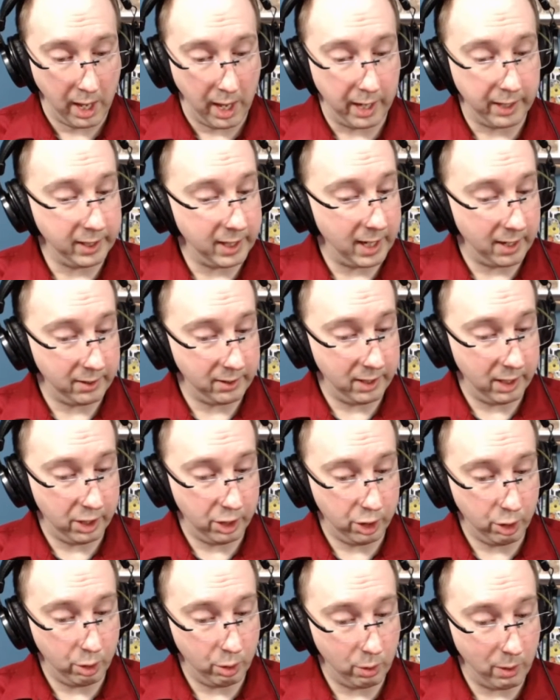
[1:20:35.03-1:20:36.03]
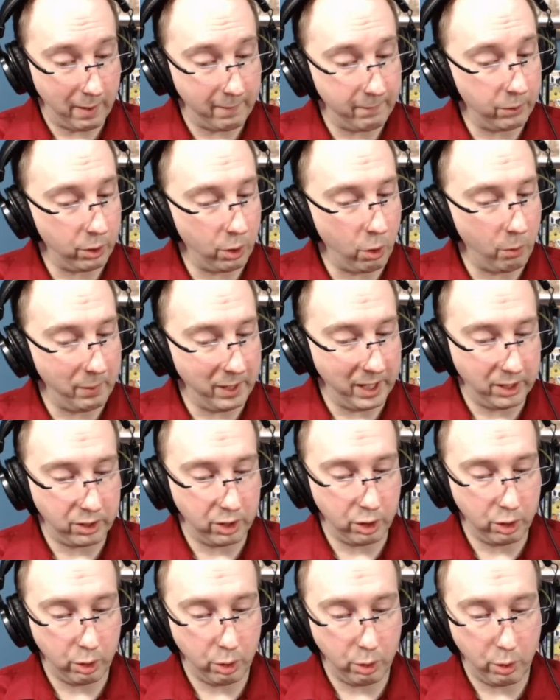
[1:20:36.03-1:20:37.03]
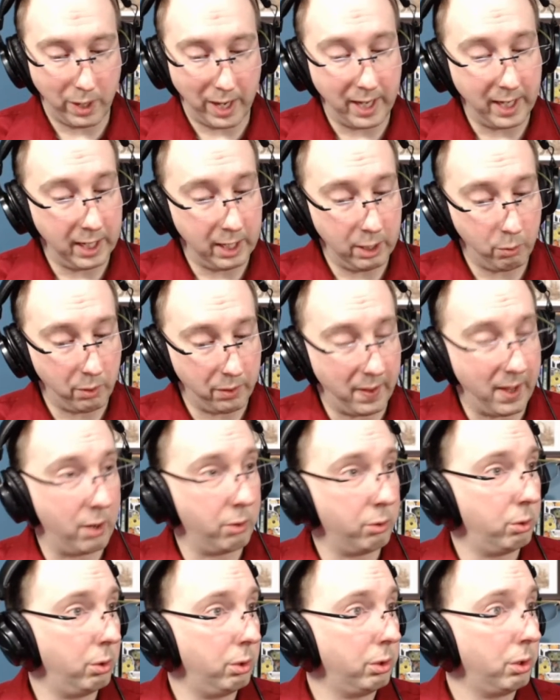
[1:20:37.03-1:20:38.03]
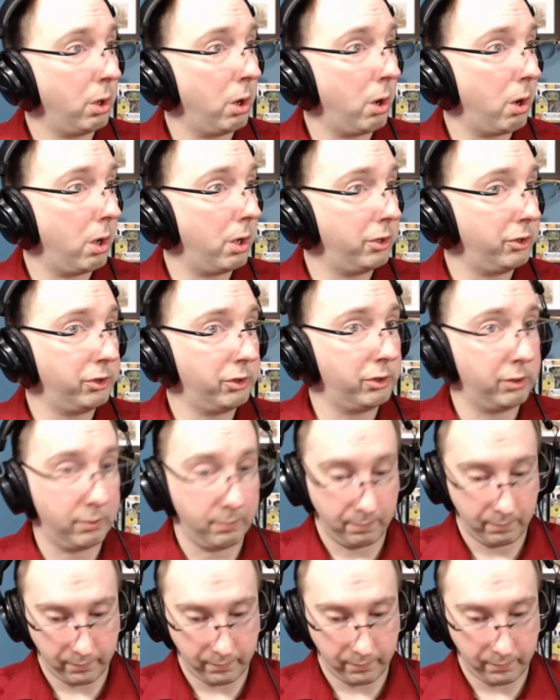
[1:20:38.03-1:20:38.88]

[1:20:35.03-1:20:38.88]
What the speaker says: And yet did you ever know me to do any without good cause?